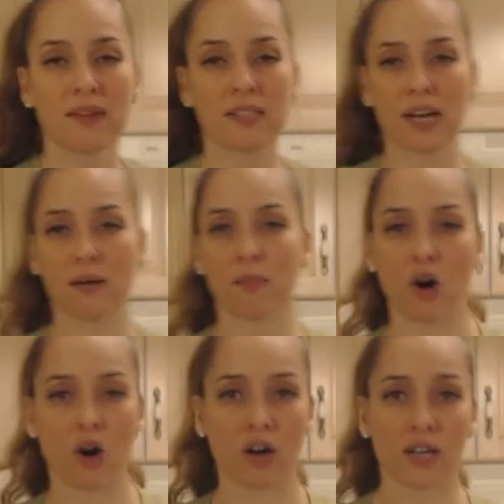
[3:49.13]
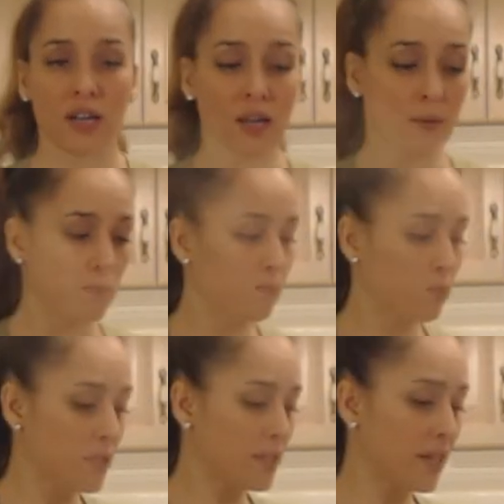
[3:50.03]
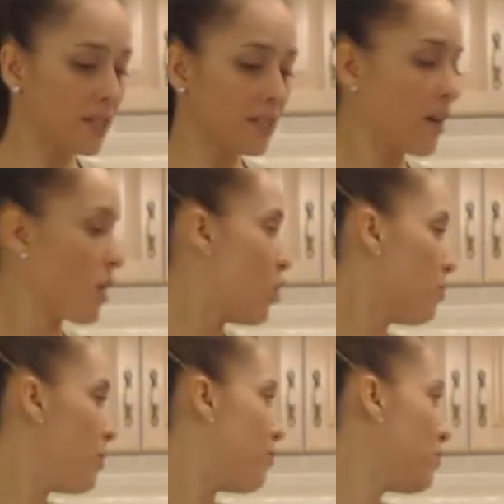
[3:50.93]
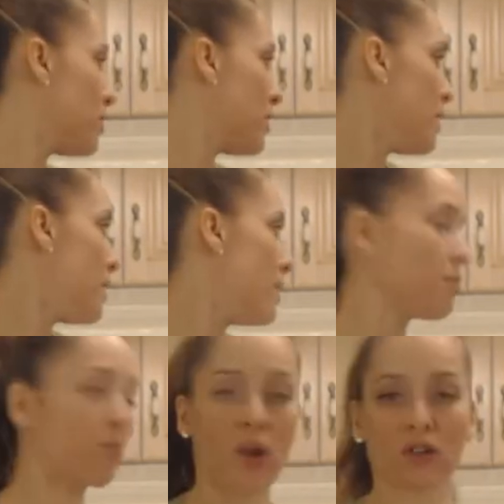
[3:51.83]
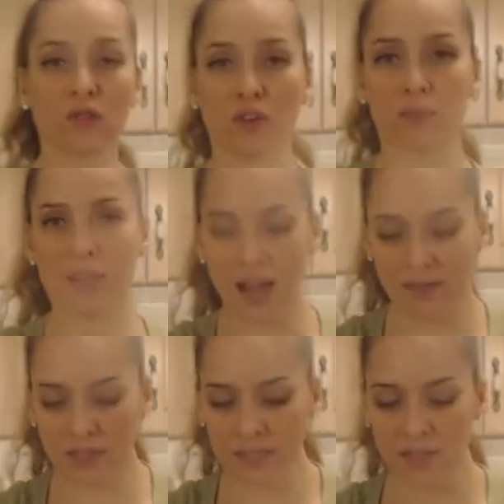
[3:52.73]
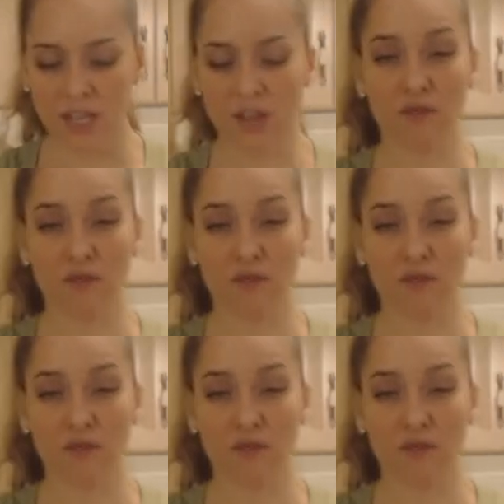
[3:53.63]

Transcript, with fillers: By the time our brisket, our corned beef brisket is browned from the oven,